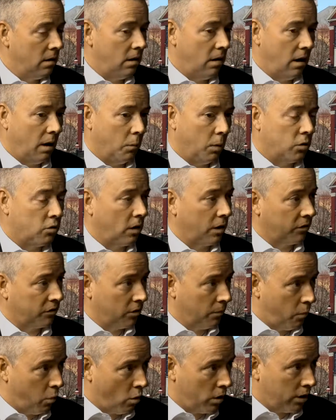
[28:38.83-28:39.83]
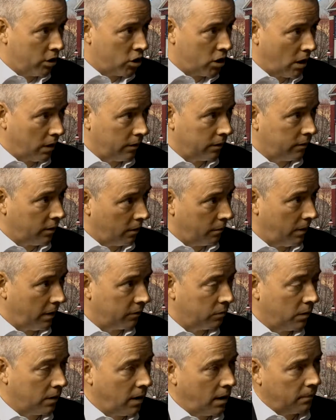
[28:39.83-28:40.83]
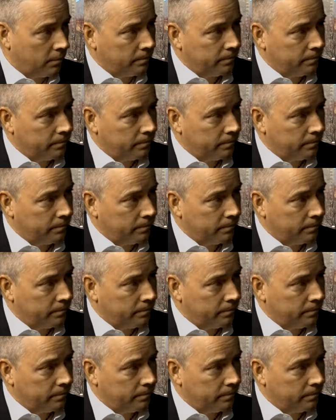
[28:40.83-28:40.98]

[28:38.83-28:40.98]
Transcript: and we try to support each other to the best we can.